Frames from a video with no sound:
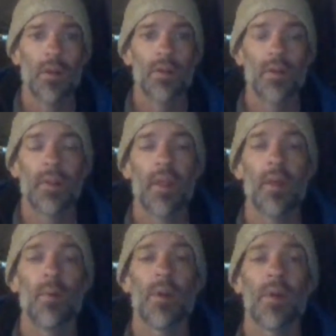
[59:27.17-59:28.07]
So
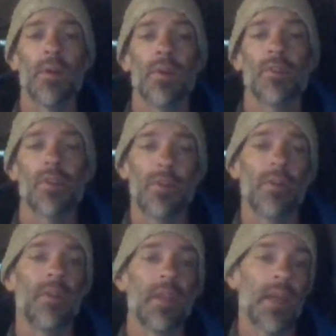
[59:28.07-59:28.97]
they were
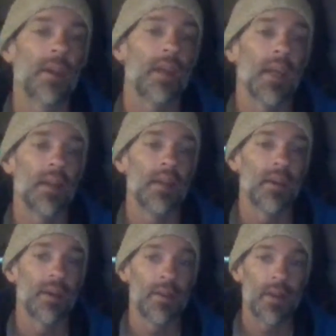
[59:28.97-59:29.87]
certain that they could get it
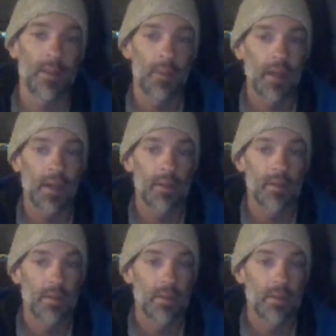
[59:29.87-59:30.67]
done on time, I guess.